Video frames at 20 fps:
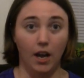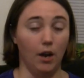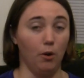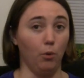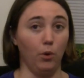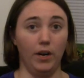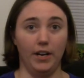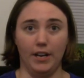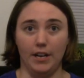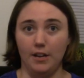
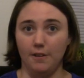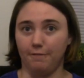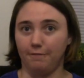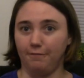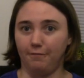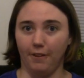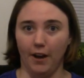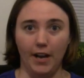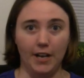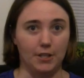And when he
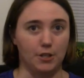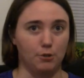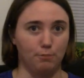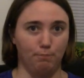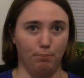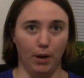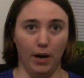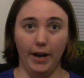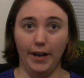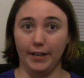fights,
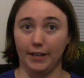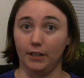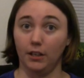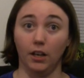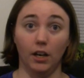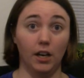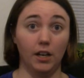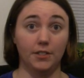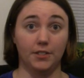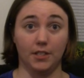by
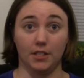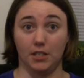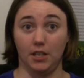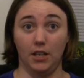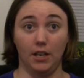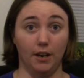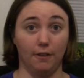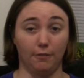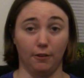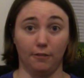God does
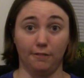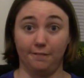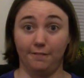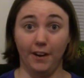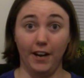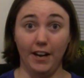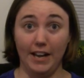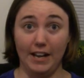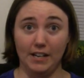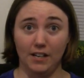he ever
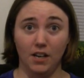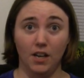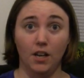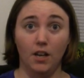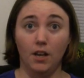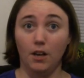fight.